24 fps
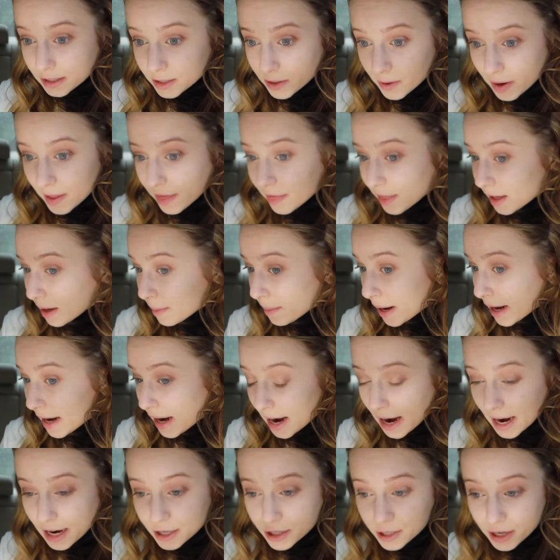so I think my
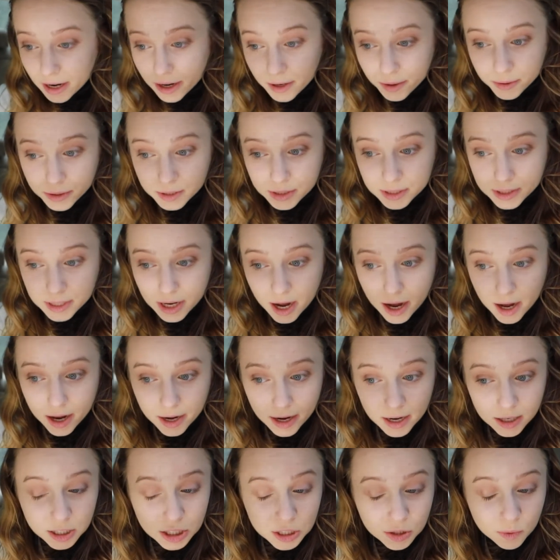eyeshadow is done.
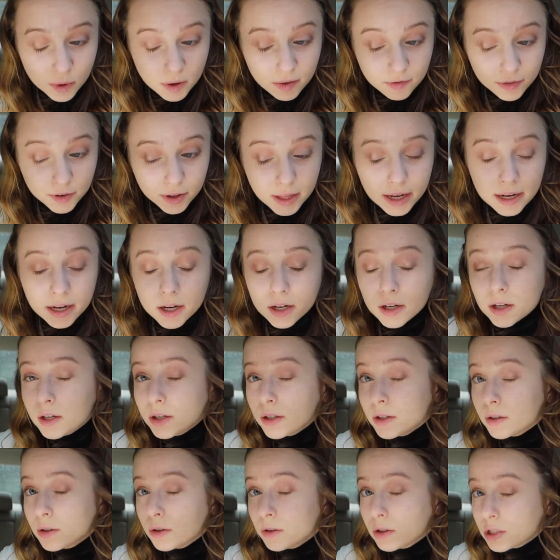I just went for like a
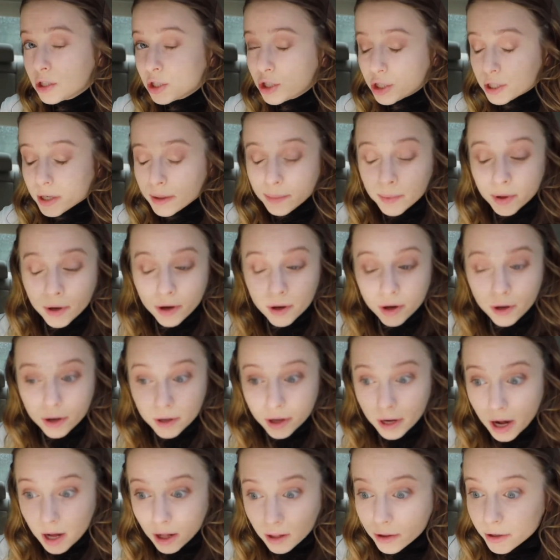nude shimmer
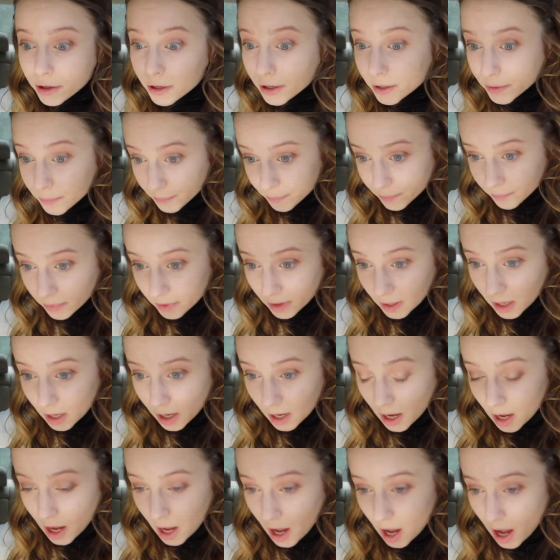color.
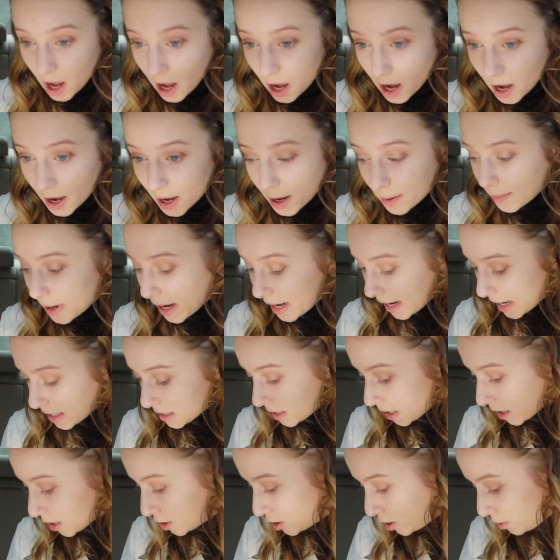Um, I
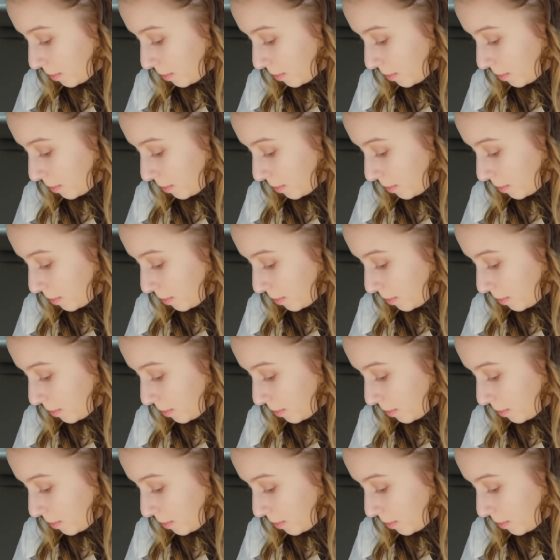guess I could